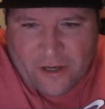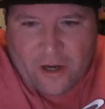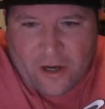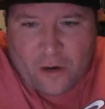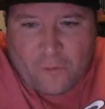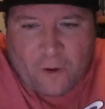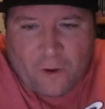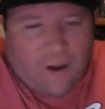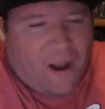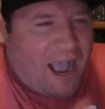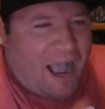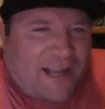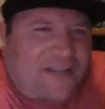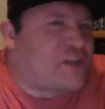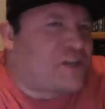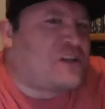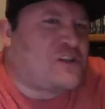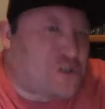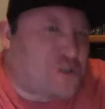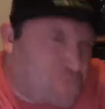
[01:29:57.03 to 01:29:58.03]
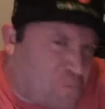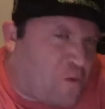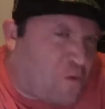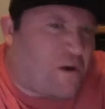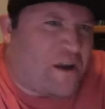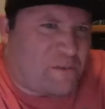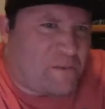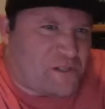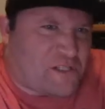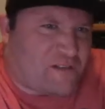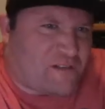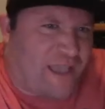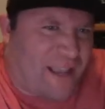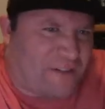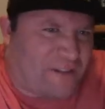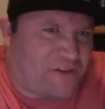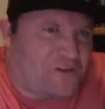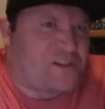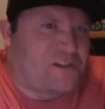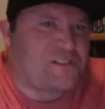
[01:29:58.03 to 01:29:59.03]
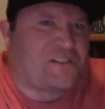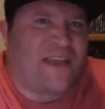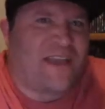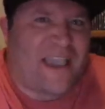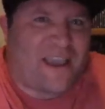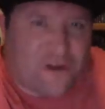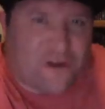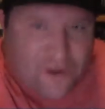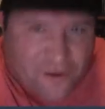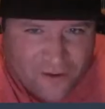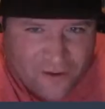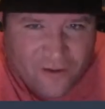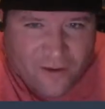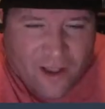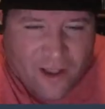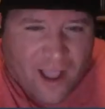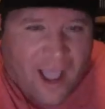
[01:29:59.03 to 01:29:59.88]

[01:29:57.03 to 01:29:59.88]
Well, I could have sworn it was Lantern because Lantern.